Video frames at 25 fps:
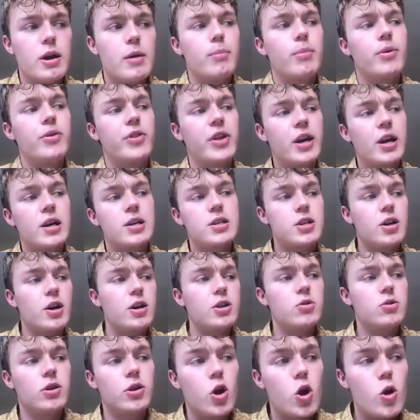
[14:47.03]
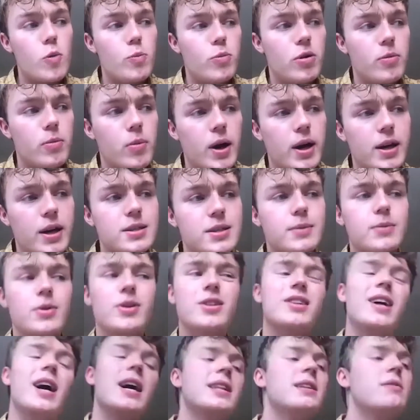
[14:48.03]
But then I started doing open mics
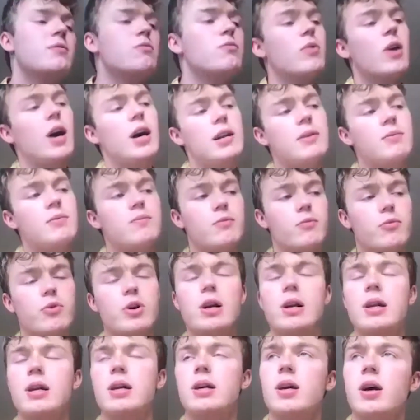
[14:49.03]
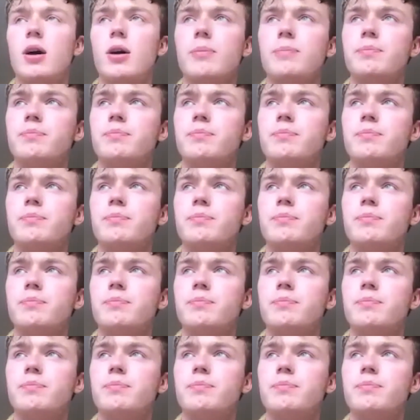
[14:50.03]
because I haven't really